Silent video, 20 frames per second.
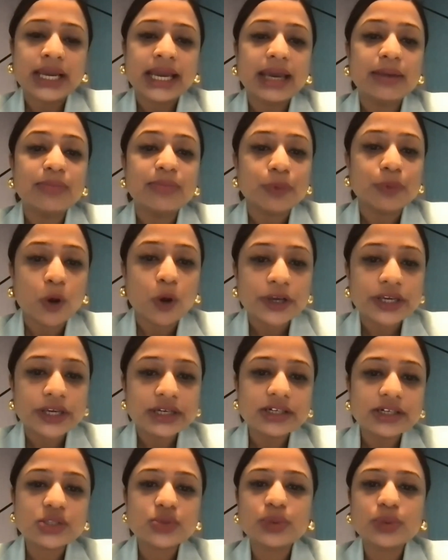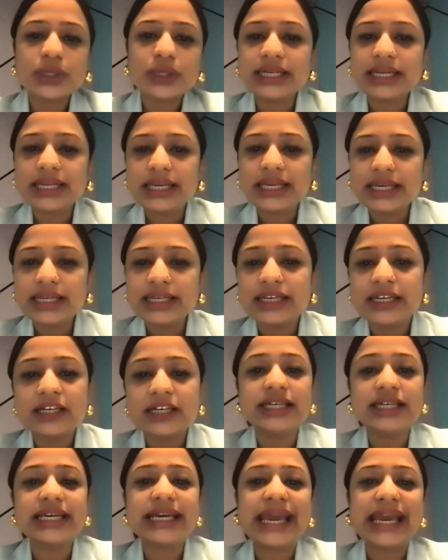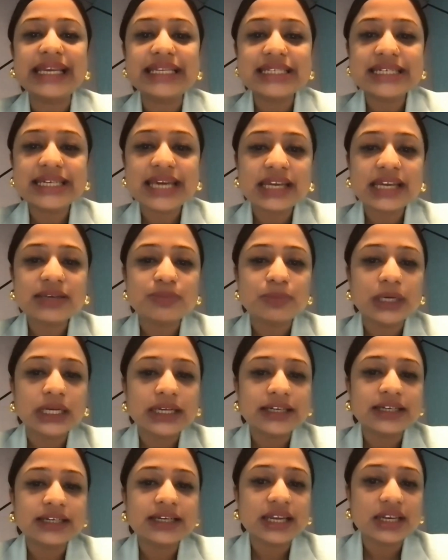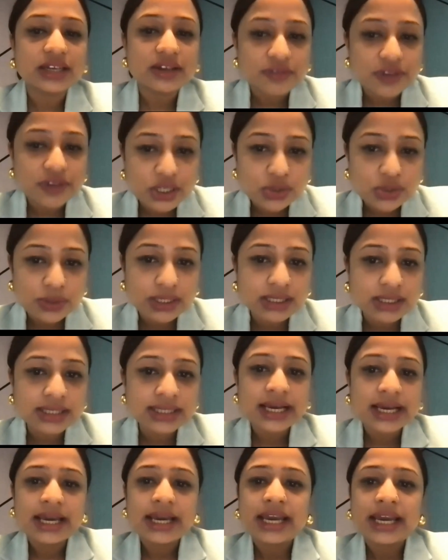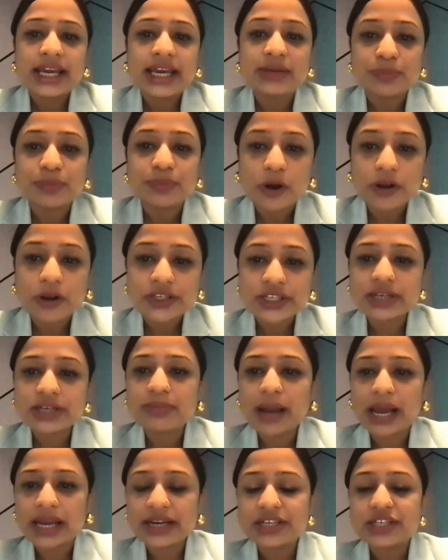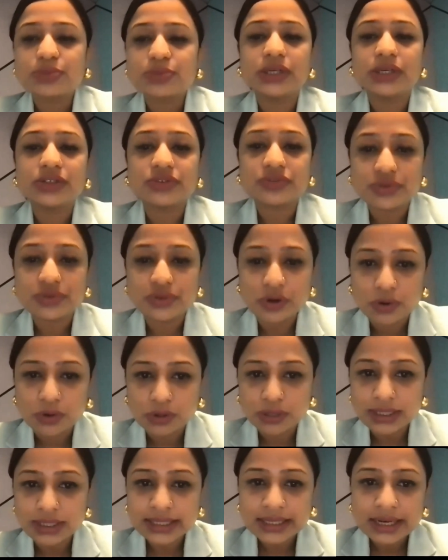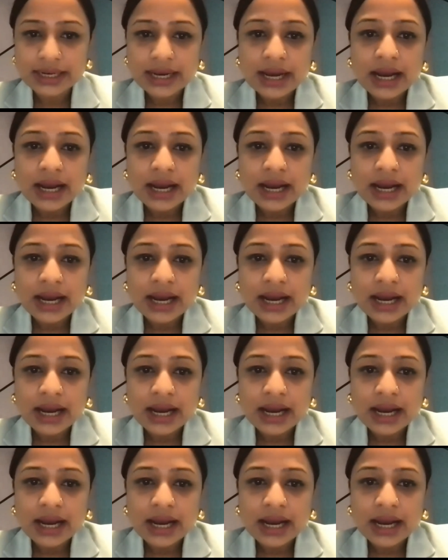employers will need nearly 88 million individuals in project management roles.